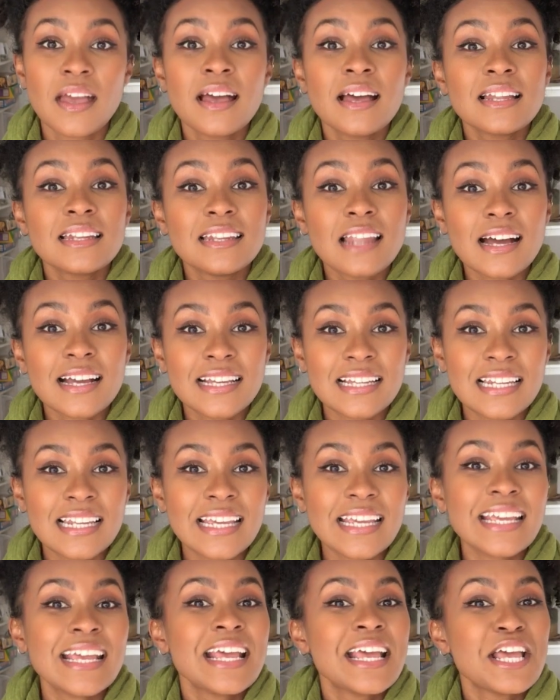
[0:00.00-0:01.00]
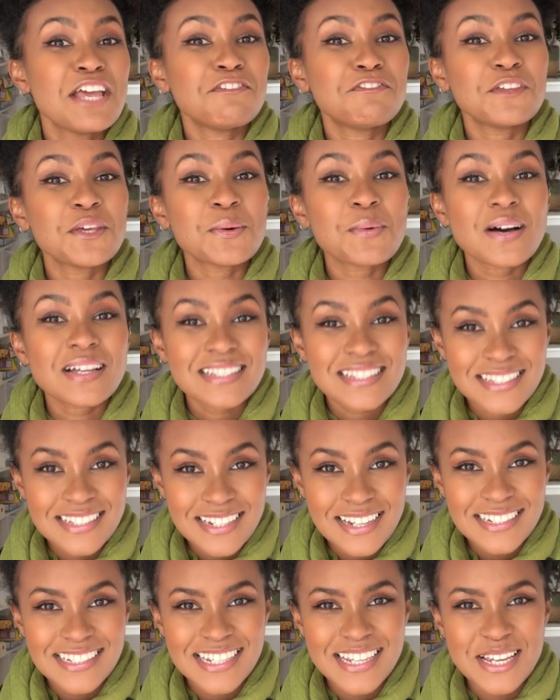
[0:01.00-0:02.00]
Luckily, if you are
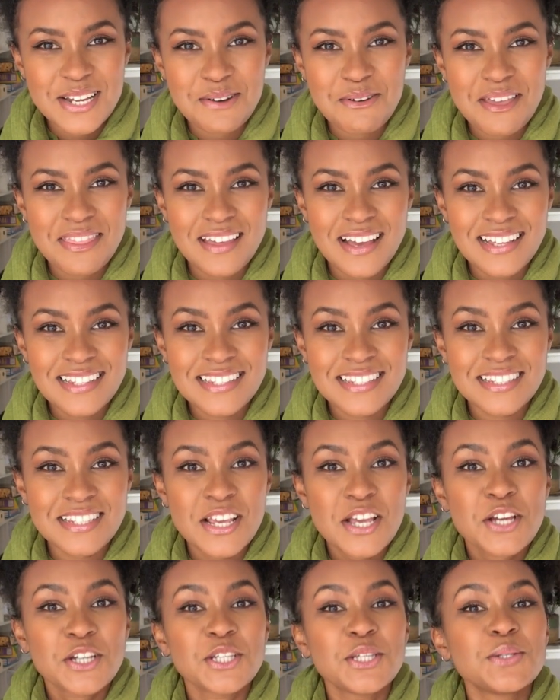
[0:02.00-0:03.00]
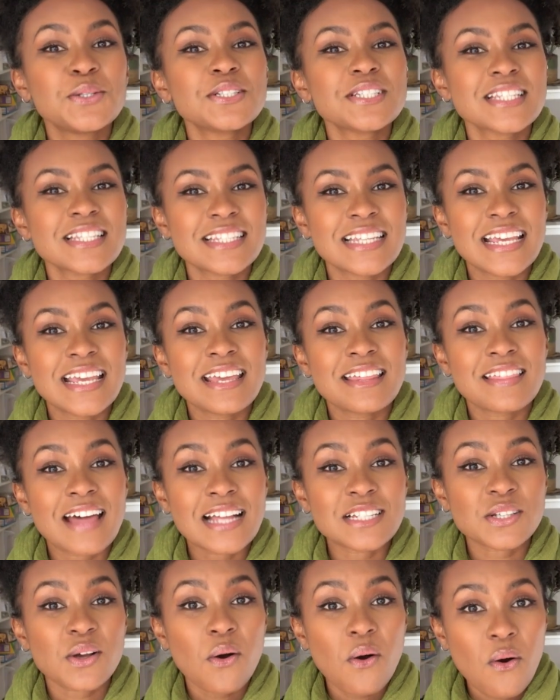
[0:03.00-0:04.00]
studying with us, you'll see
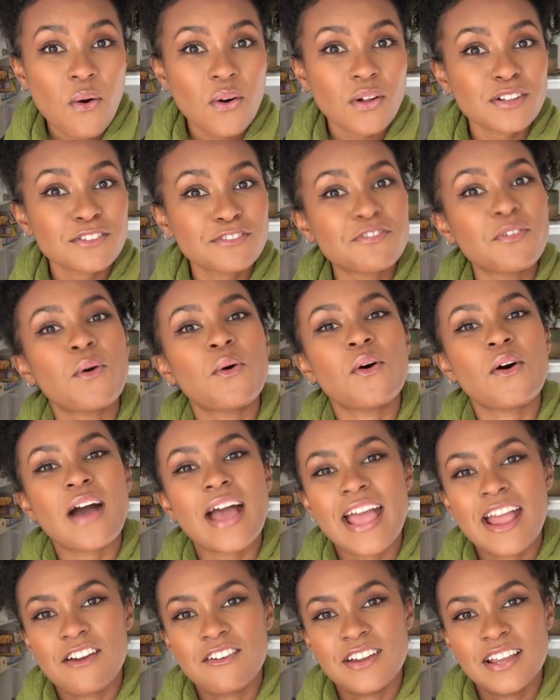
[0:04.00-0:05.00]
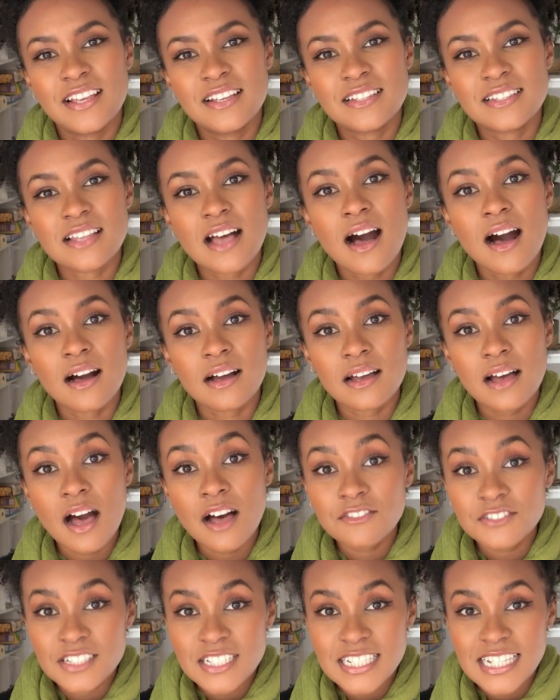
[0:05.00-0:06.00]
that all four areas are
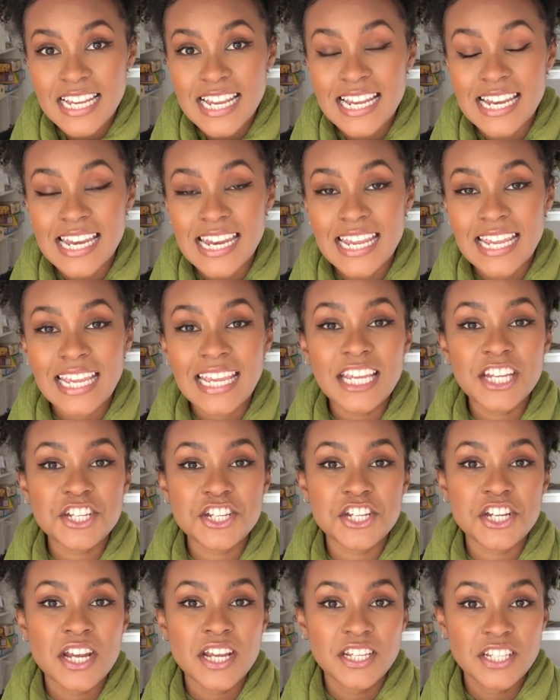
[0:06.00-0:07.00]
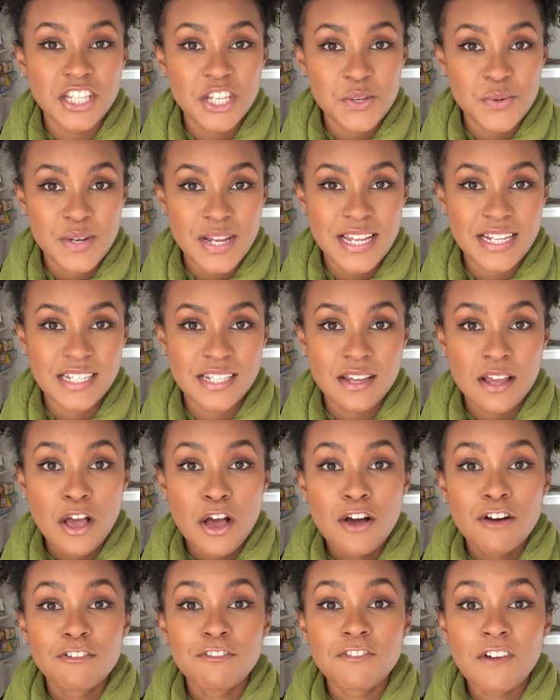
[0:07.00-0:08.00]
covered in each unit
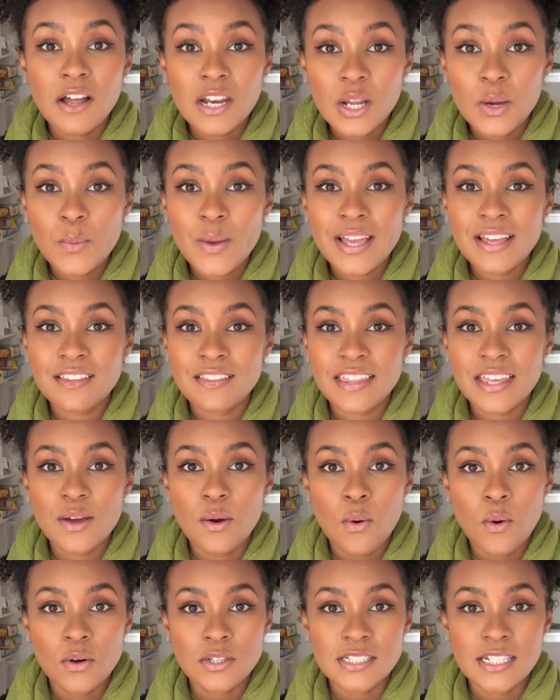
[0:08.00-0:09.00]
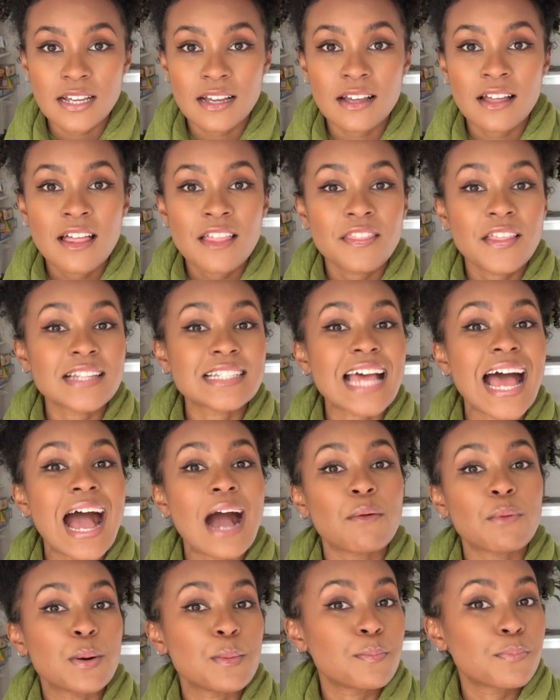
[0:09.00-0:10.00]
following the order that
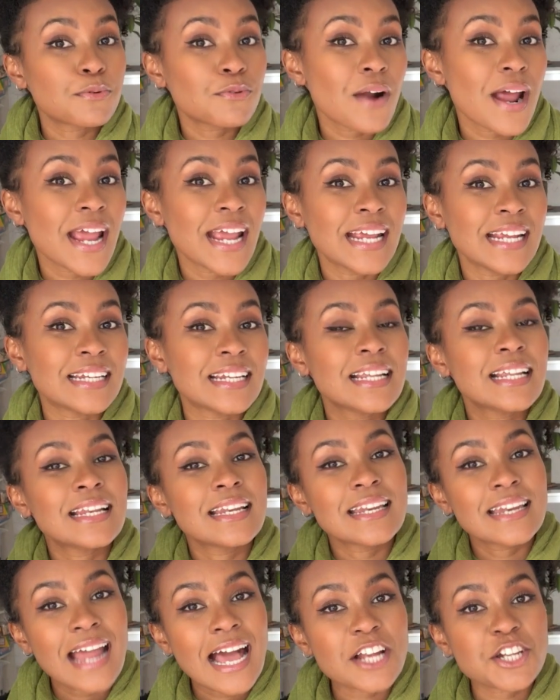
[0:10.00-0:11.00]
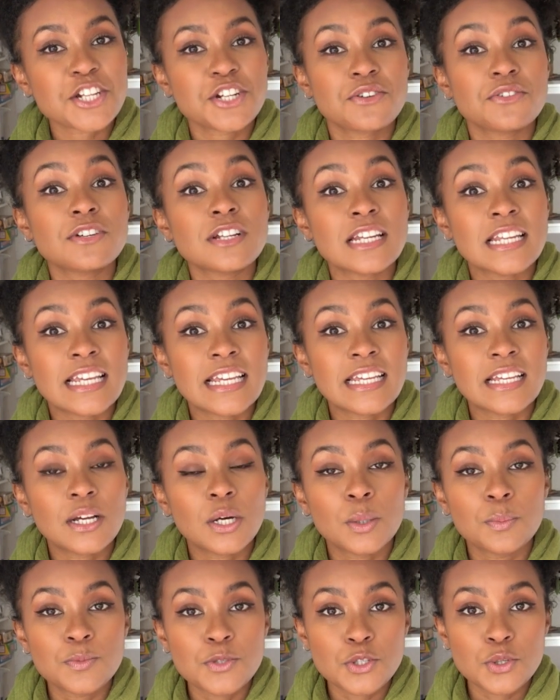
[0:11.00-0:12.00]
our brain naturally
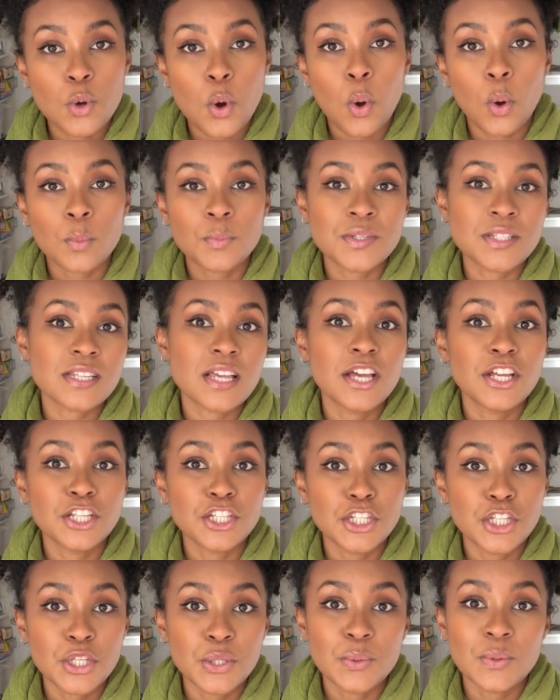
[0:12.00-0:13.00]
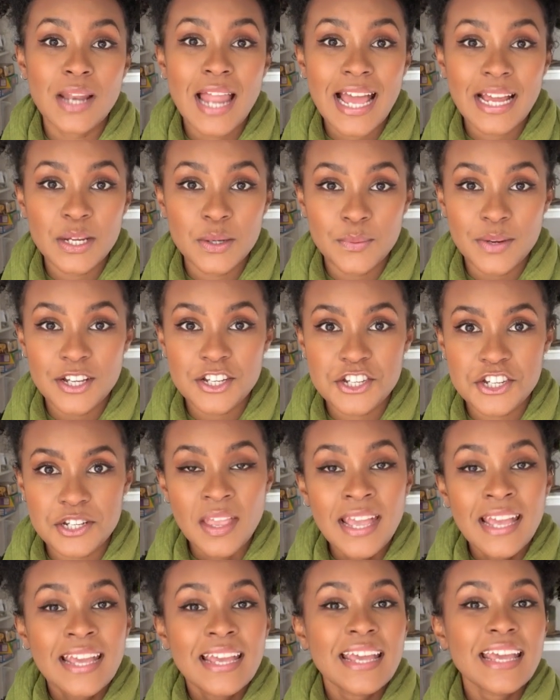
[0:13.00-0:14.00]
absorbs a new language.
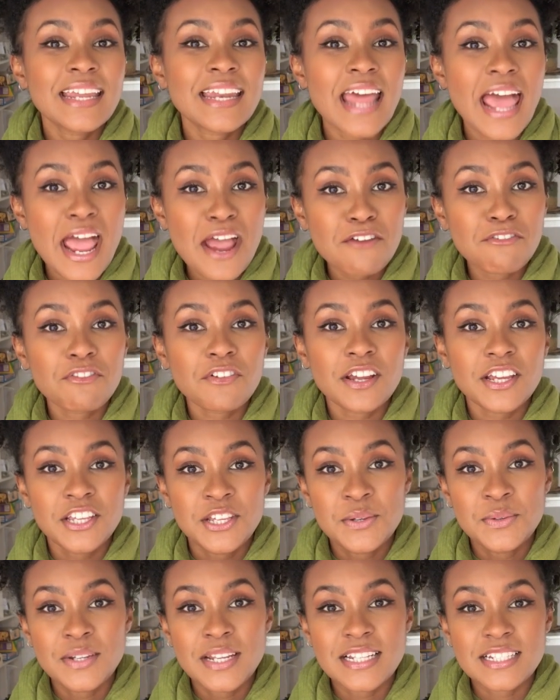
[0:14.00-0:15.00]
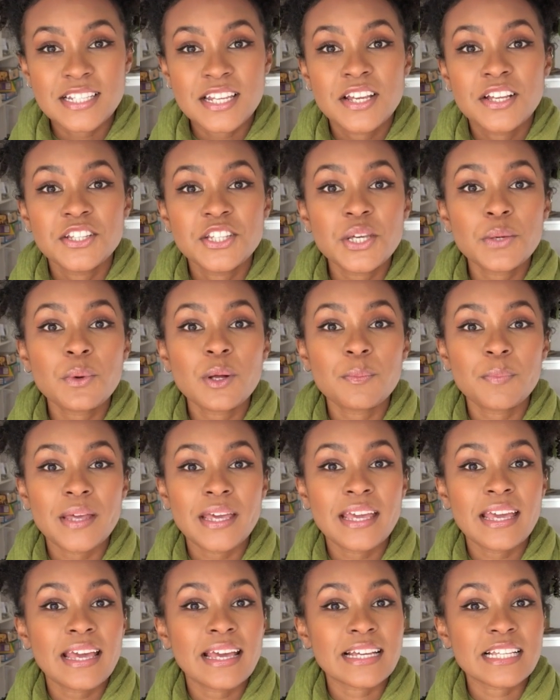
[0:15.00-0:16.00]
In every unit, you will
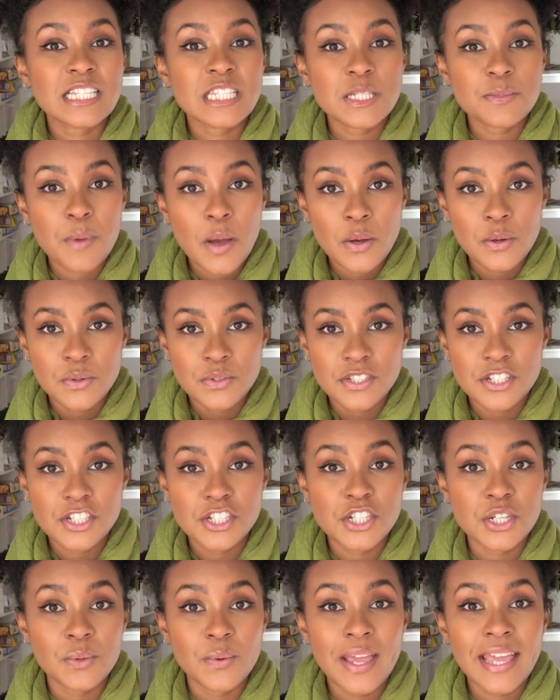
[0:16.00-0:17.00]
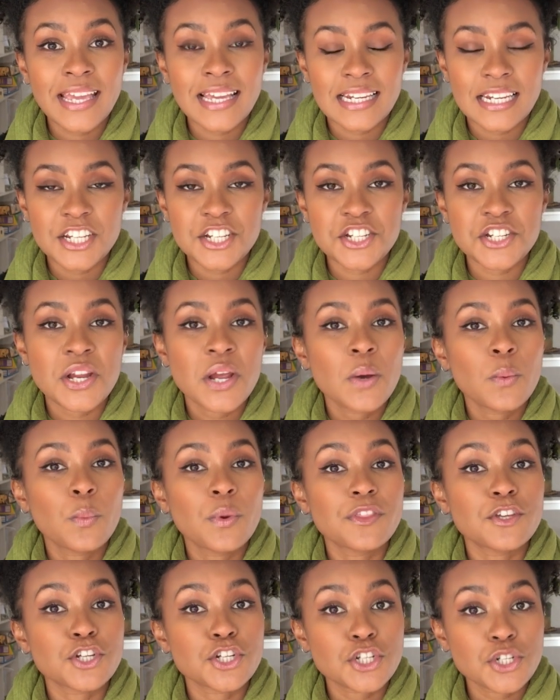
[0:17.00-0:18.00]
be exposed to English with
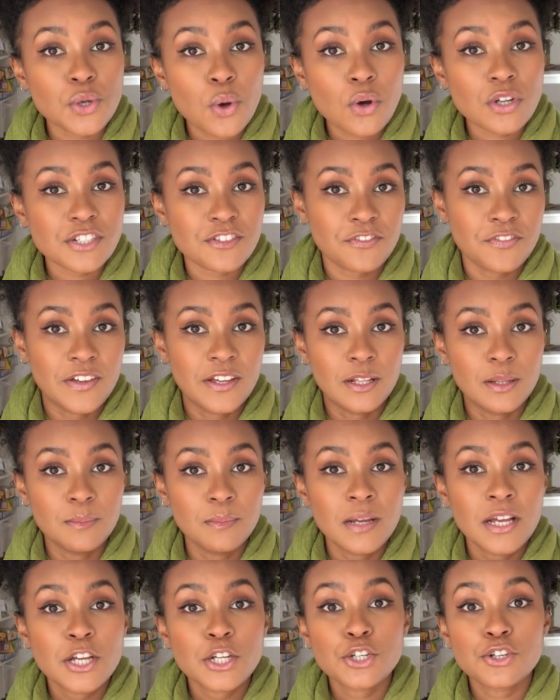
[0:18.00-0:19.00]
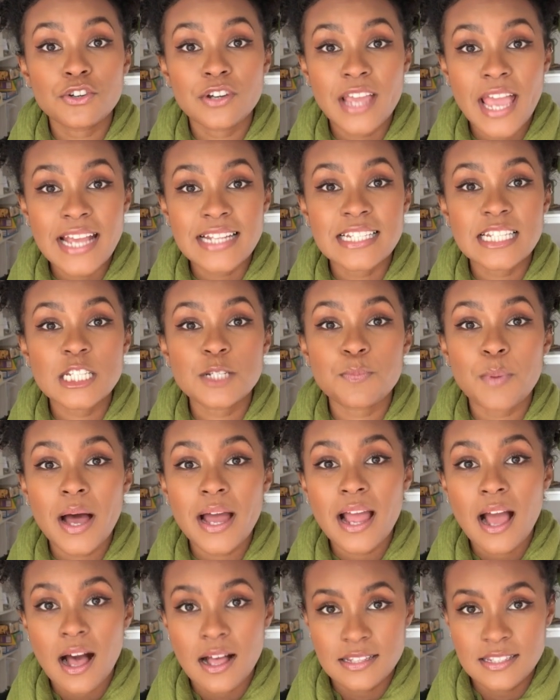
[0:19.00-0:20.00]
a short film created by
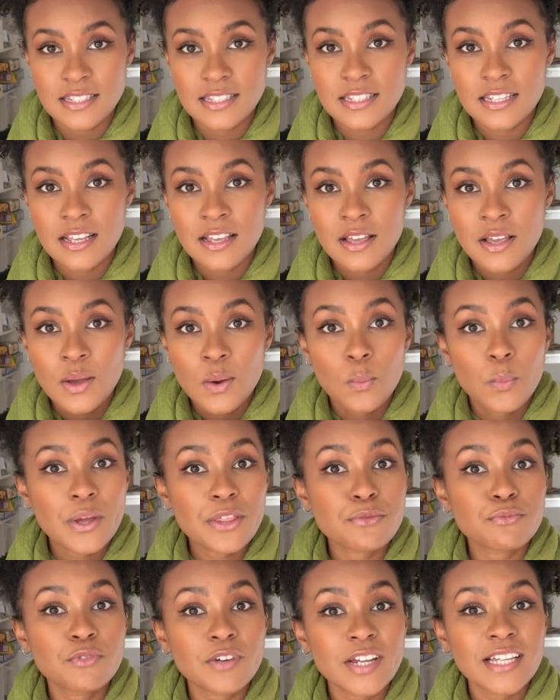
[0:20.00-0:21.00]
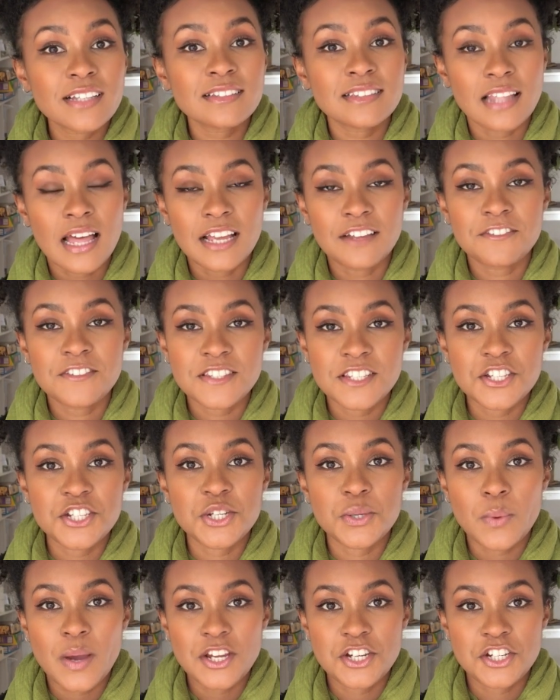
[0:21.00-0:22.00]
us, with real life
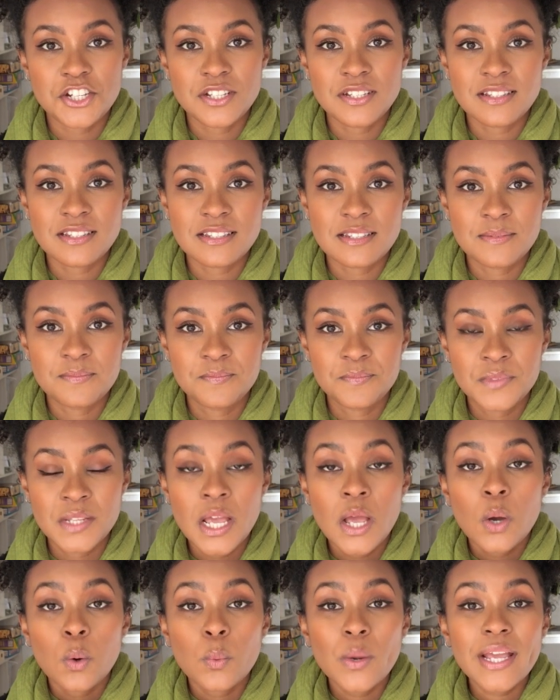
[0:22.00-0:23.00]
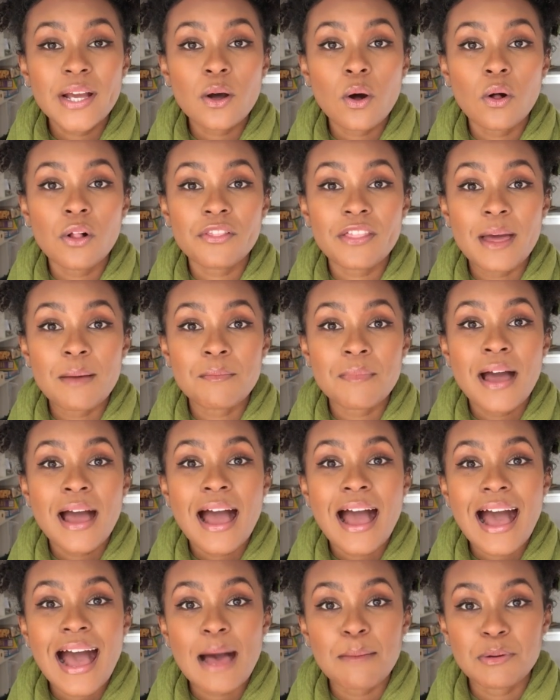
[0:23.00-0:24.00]
situations. We call them
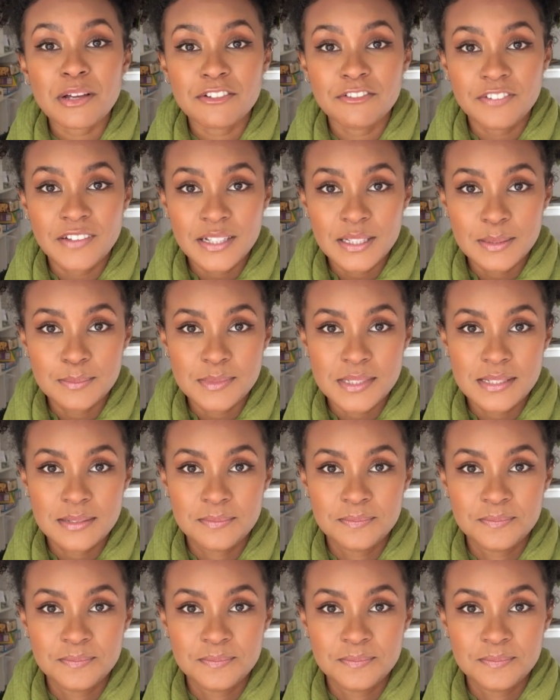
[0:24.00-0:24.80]
ABA films.